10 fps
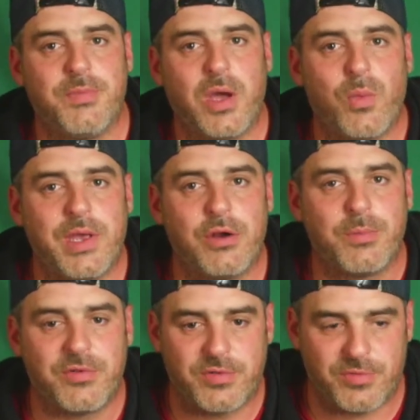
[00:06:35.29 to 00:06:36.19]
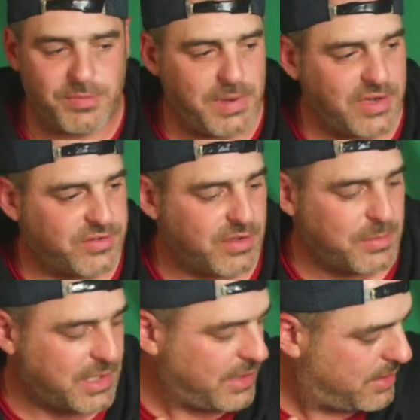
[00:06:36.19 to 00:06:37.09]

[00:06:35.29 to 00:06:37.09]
That way, it opens some space on my